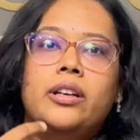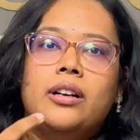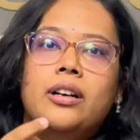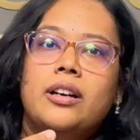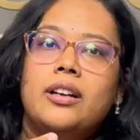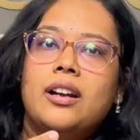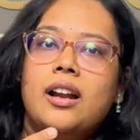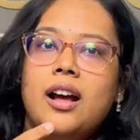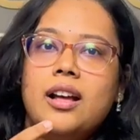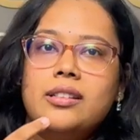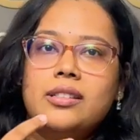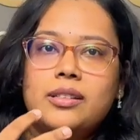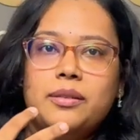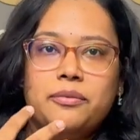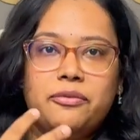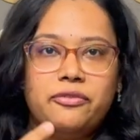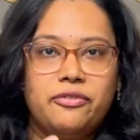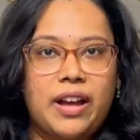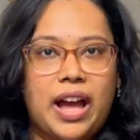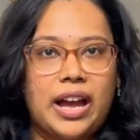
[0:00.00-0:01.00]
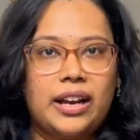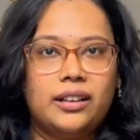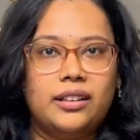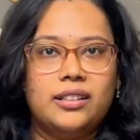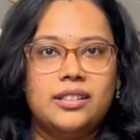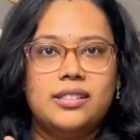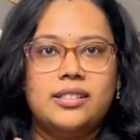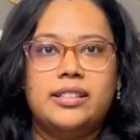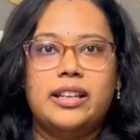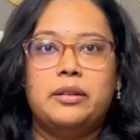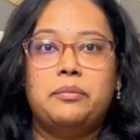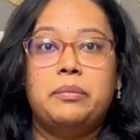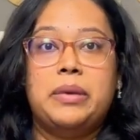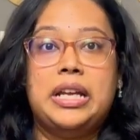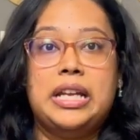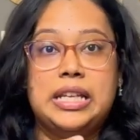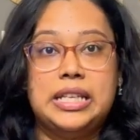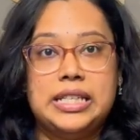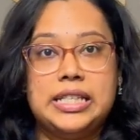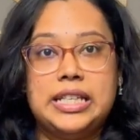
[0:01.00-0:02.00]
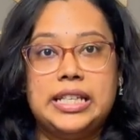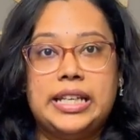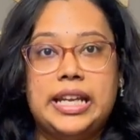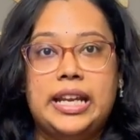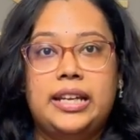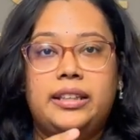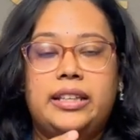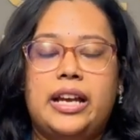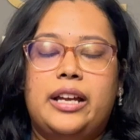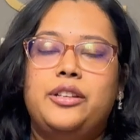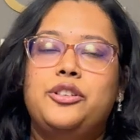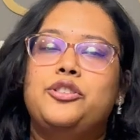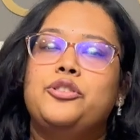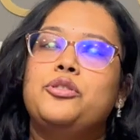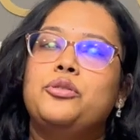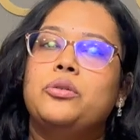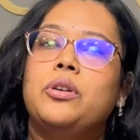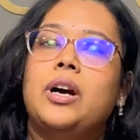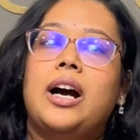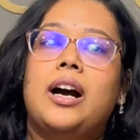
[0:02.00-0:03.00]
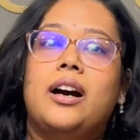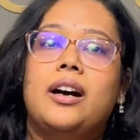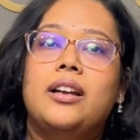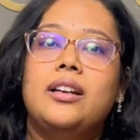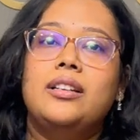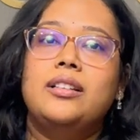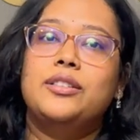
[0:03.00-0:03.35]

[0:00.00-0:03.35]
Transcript: are some factors that may indicate that you are